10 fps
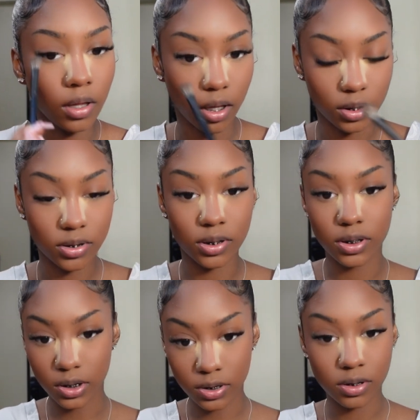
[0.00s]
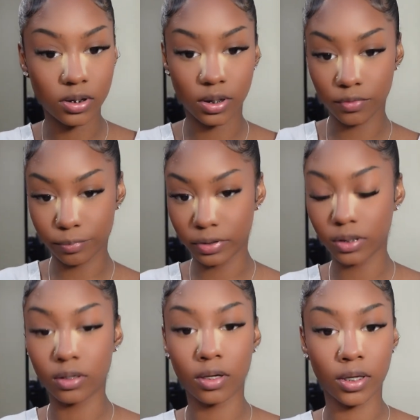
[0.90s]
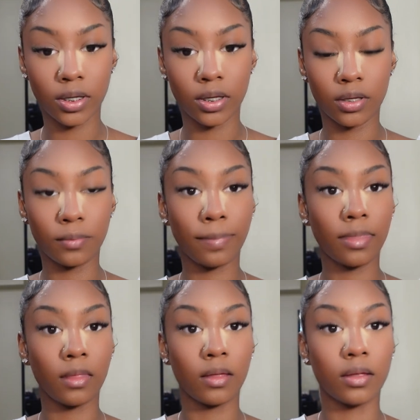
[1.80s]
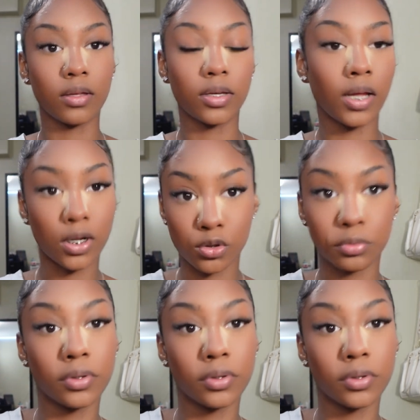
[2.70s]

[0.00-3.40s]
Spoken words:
Because this is a soft beat, not a natural